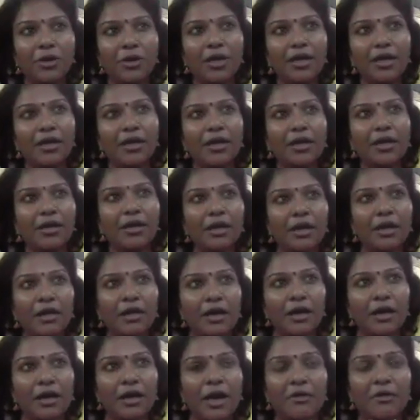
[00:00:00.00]
We
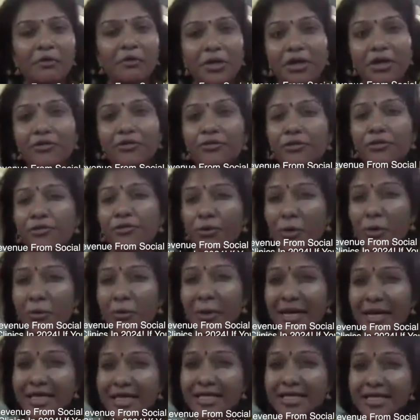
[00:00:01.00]
have been here
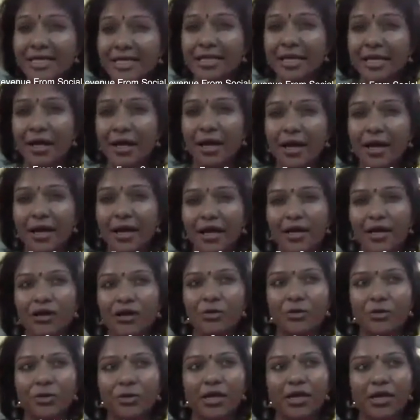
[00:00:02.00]
for 4 months,
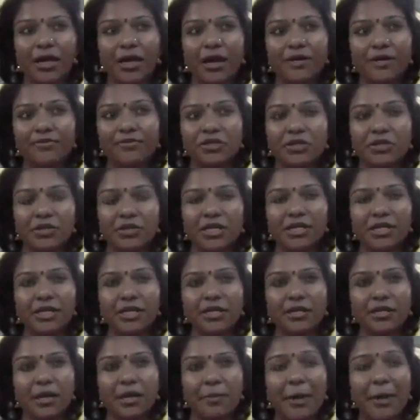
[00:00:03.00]
and we have
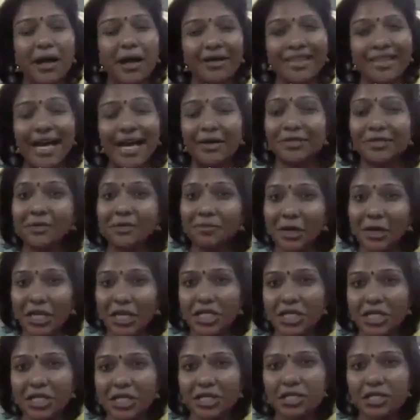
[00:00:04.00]
treated about 1,000
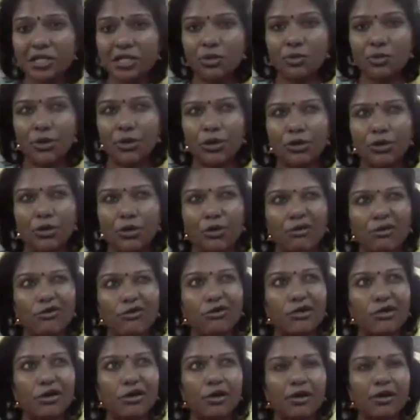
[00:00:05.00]
patients with
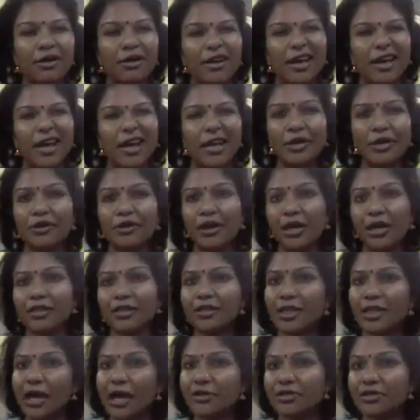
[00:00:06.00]
over 8,000 or
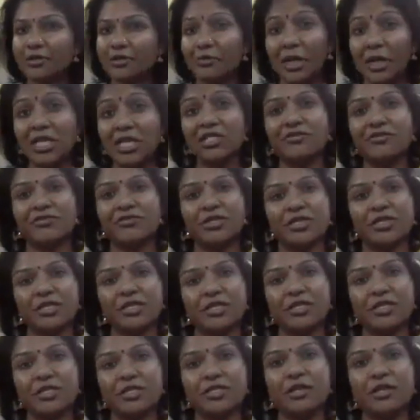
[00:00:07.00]
9,000 patient
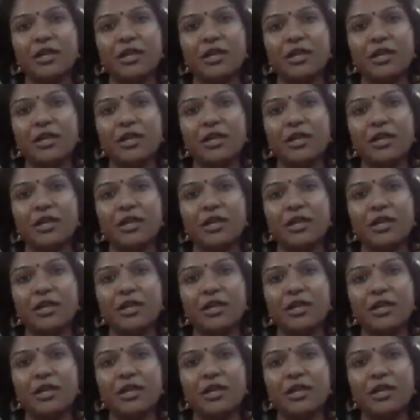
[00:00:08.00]
visits.